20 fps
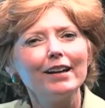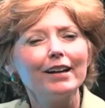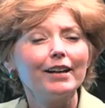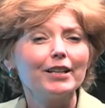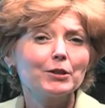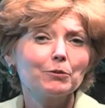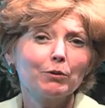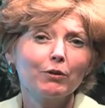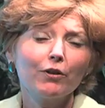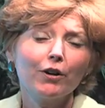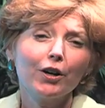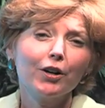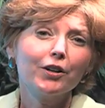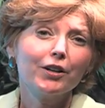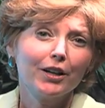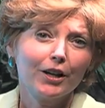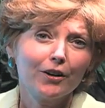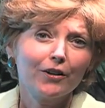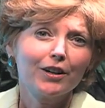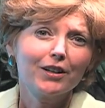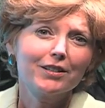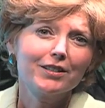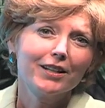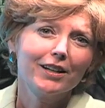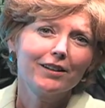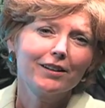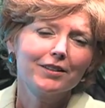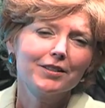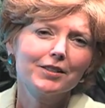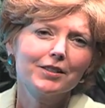As we've heard Eric
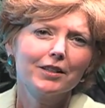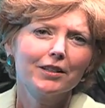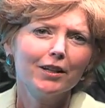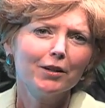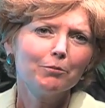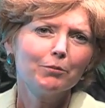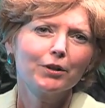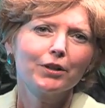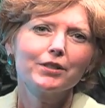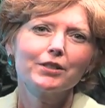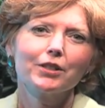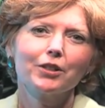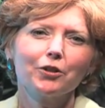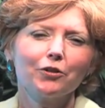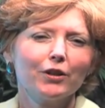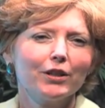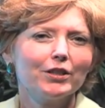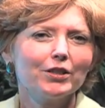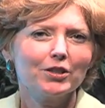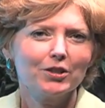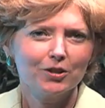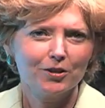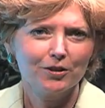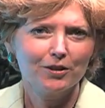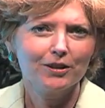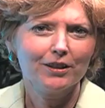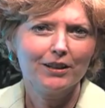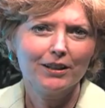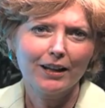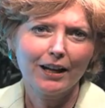tell us, the netbooks increase
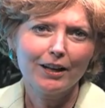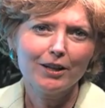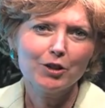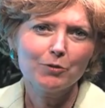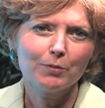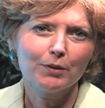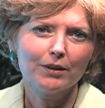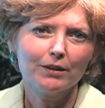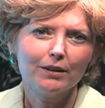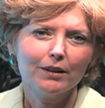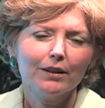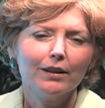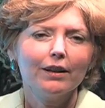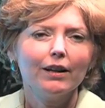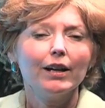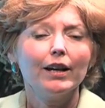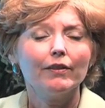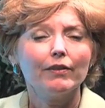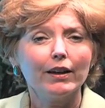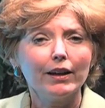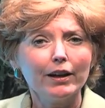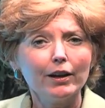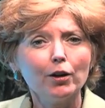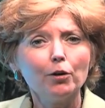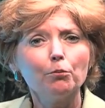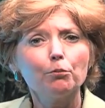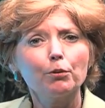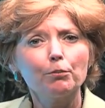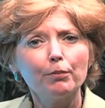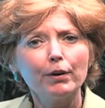student engagement, and they
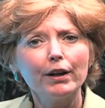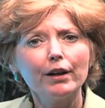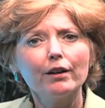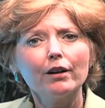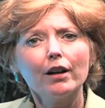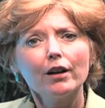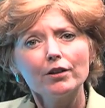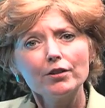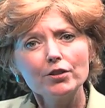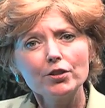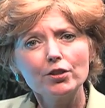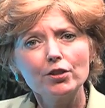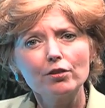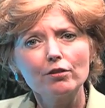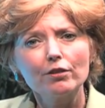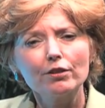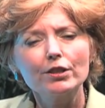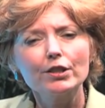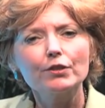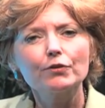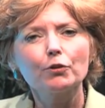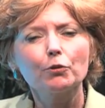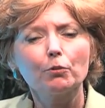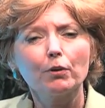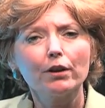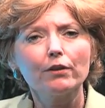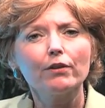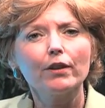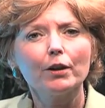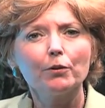help prepare our students for
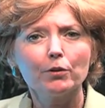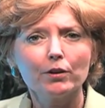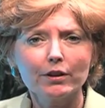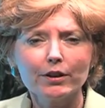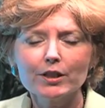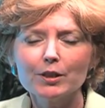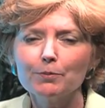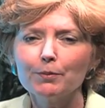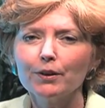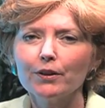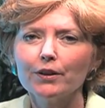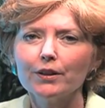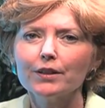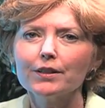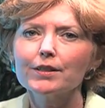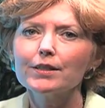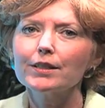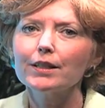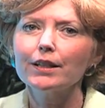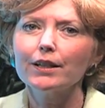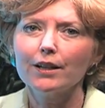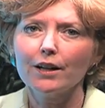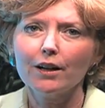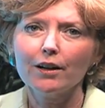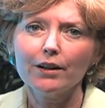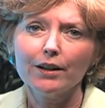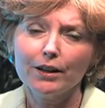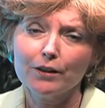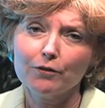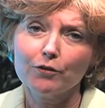what they will experience in
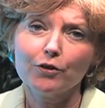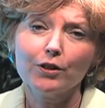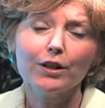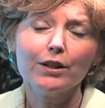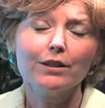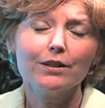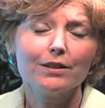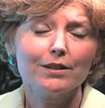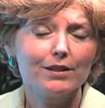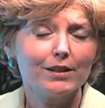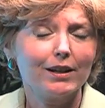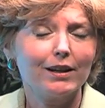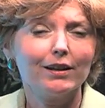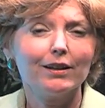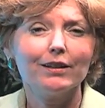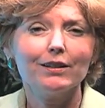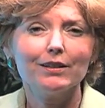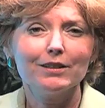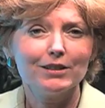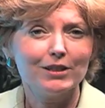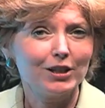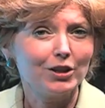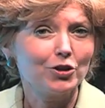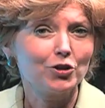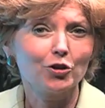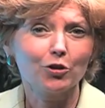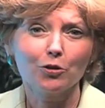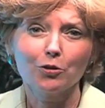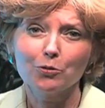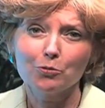our everyday
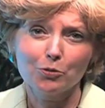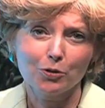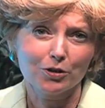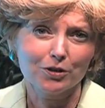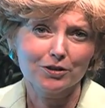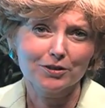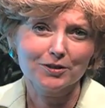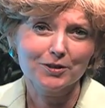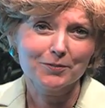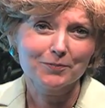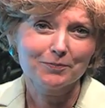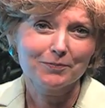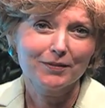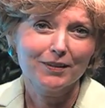digital world.